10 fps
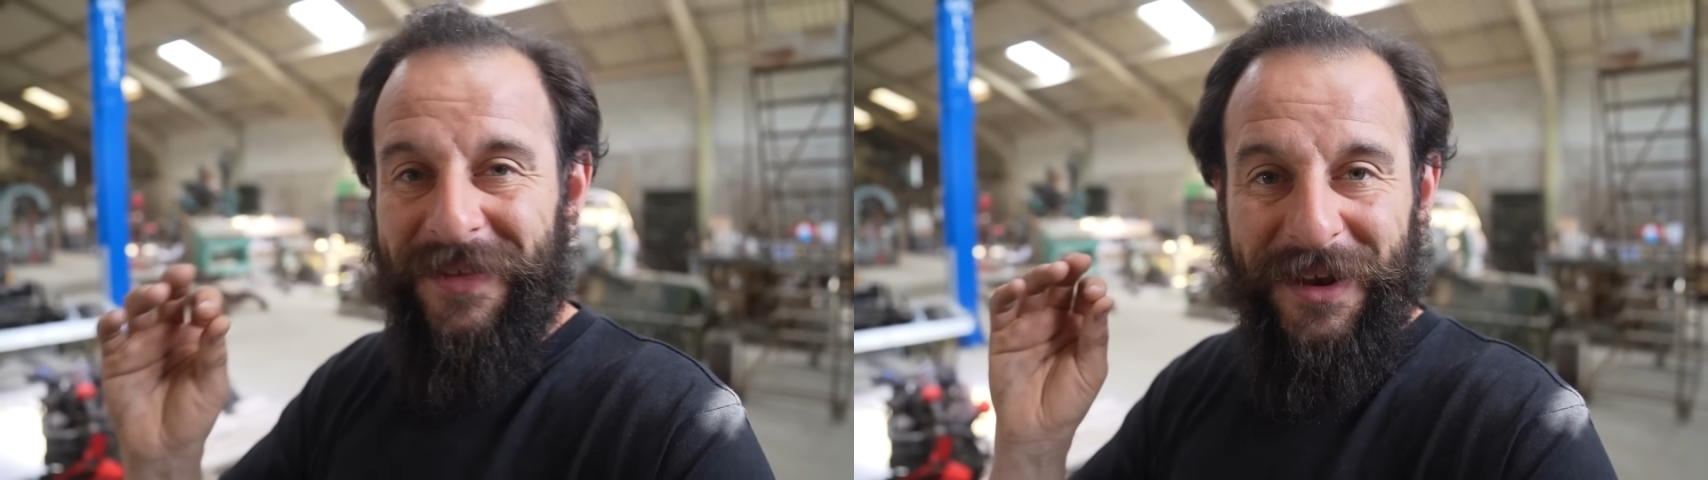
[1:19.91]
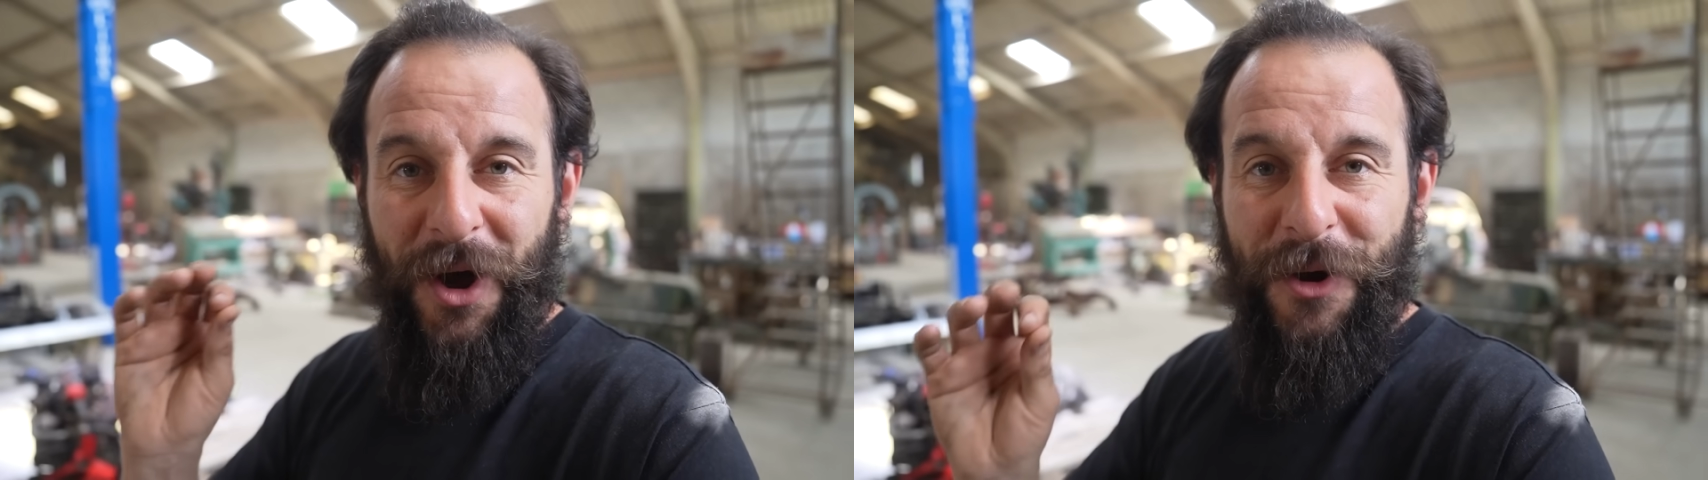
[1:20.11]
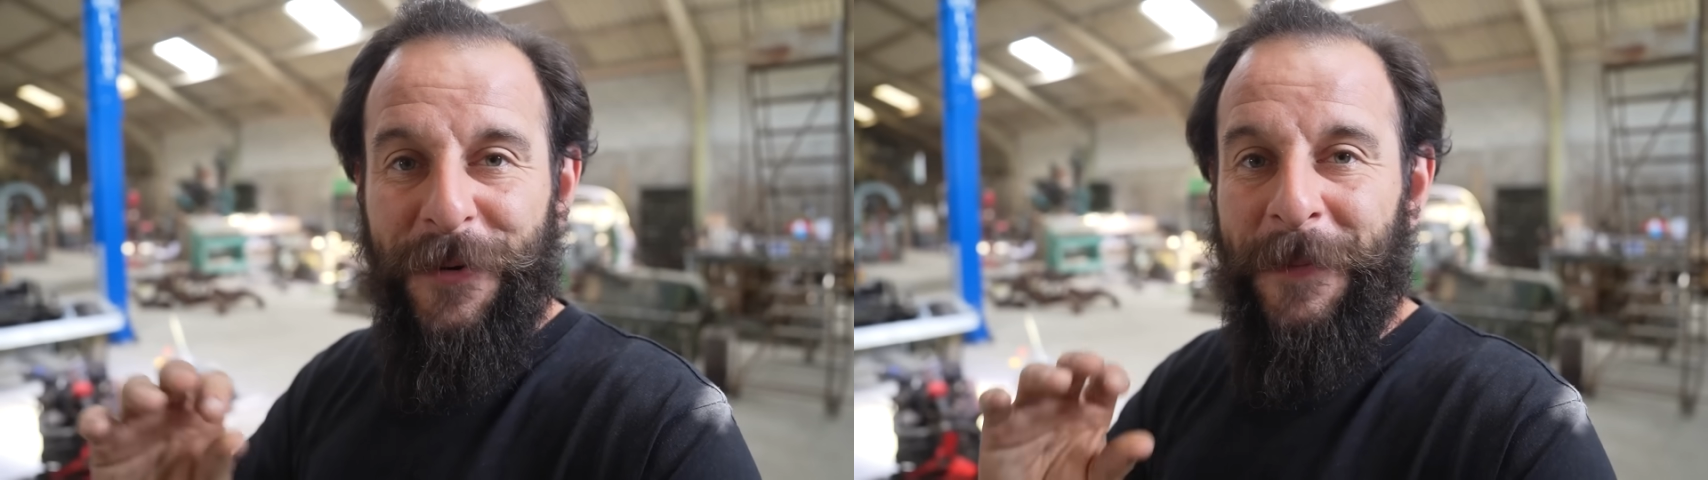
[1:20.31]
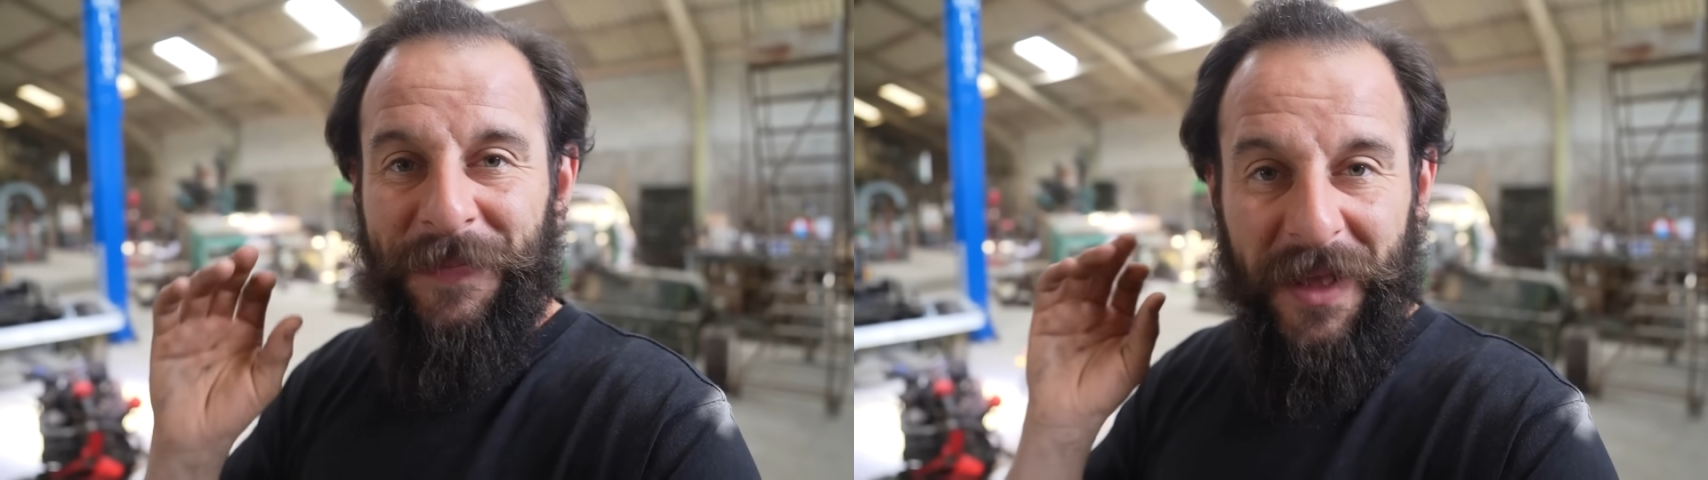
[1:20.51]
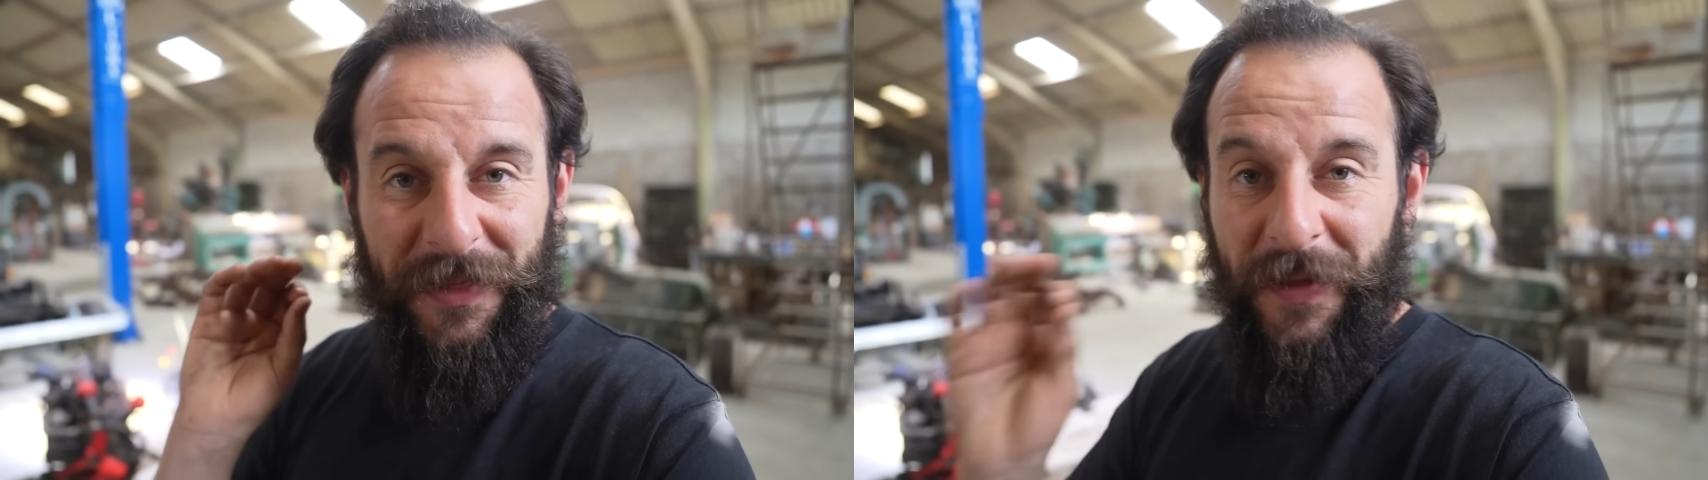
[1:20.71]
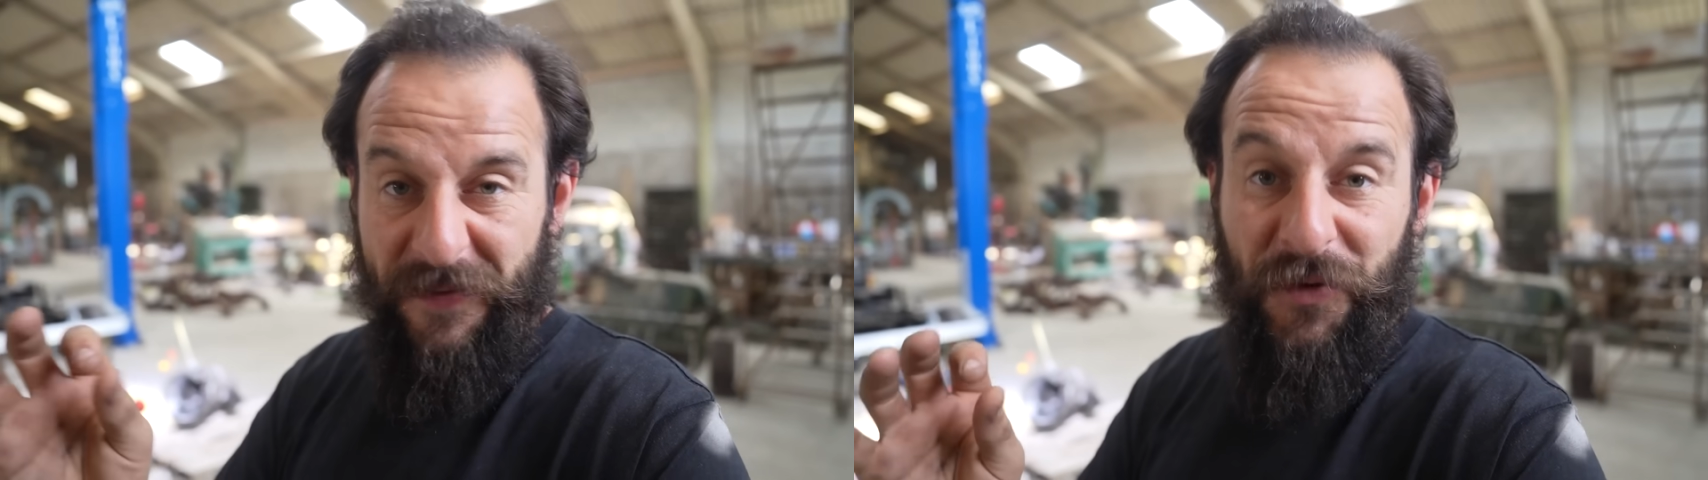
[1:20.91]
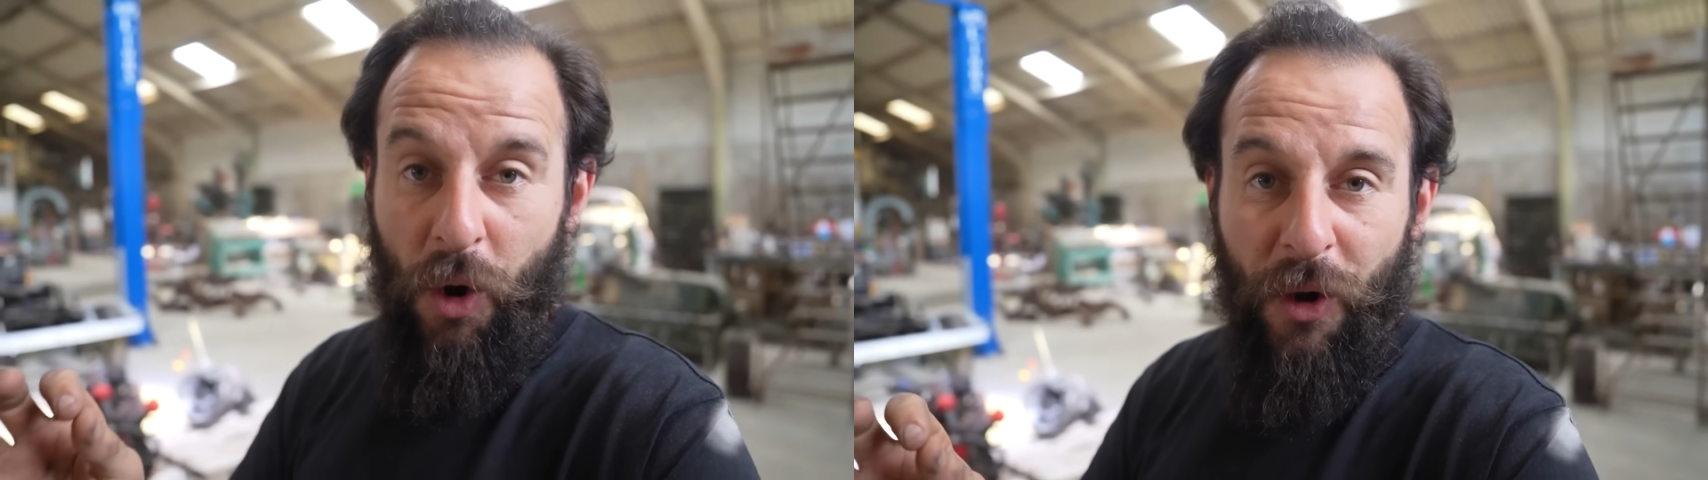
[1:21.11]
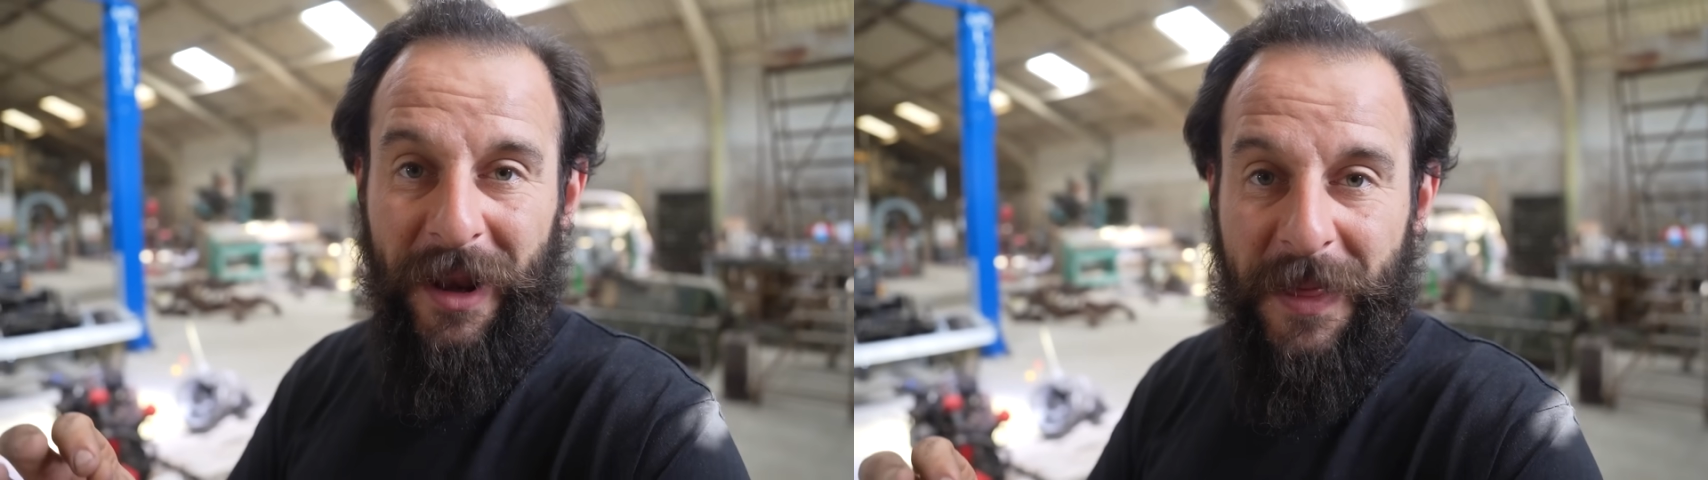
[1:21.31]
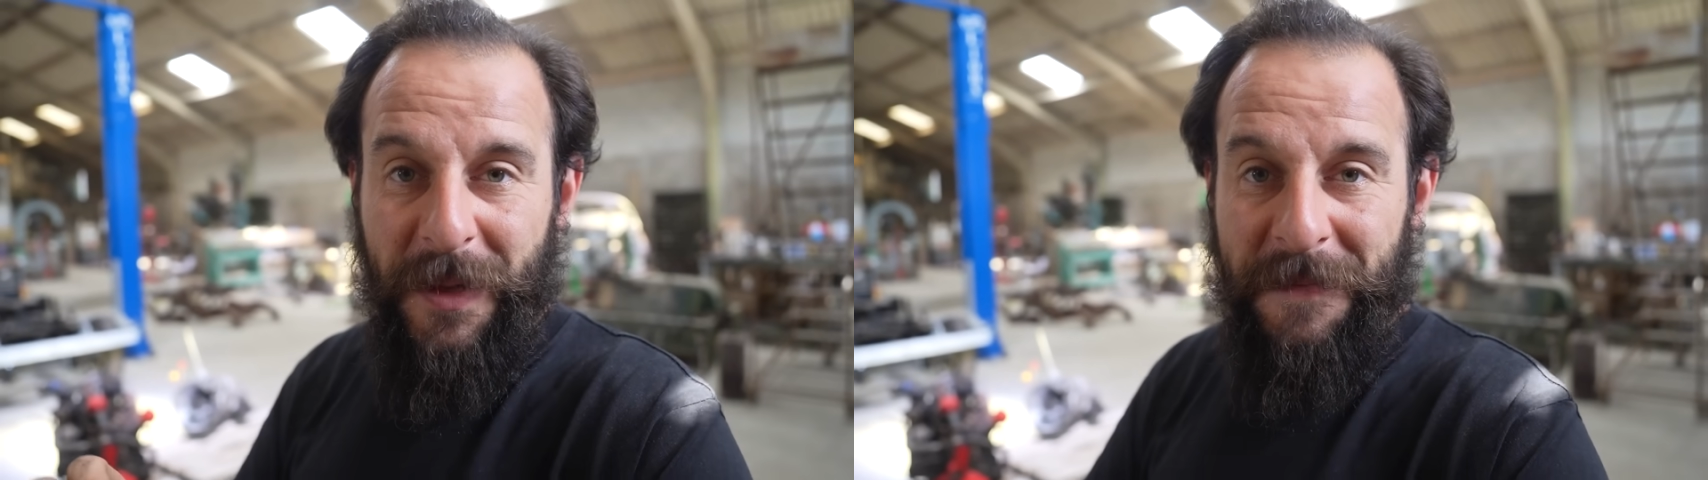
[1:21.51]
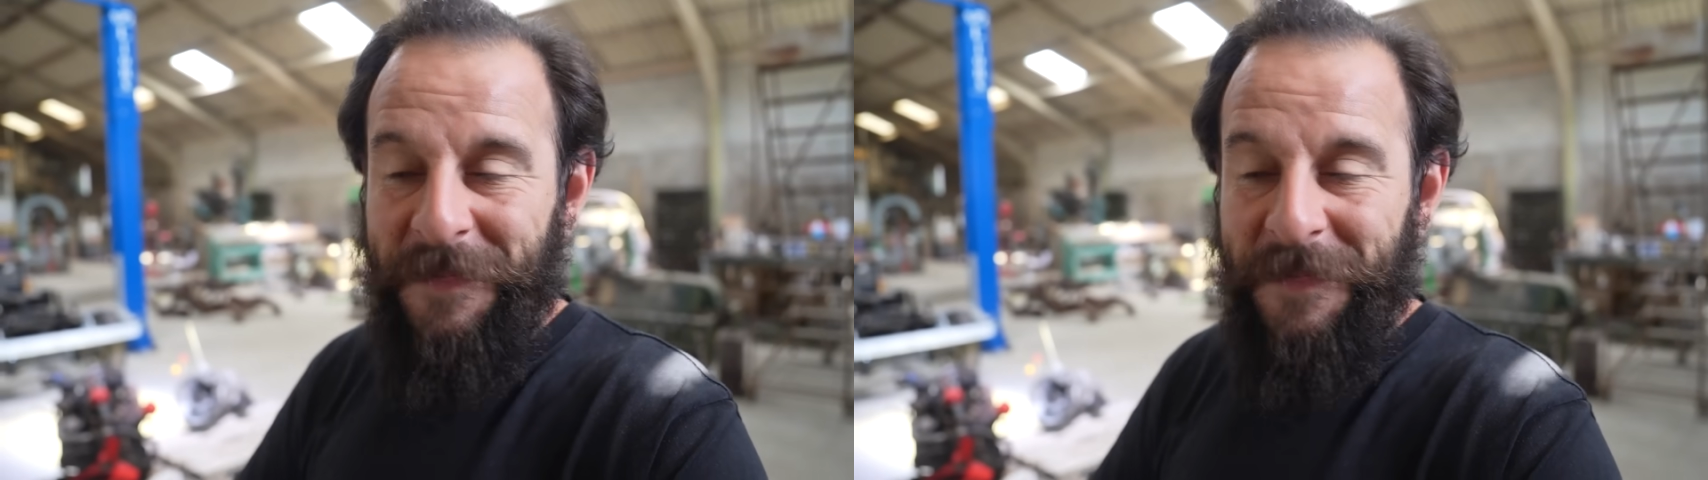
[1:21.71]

to know that they've got oil in them.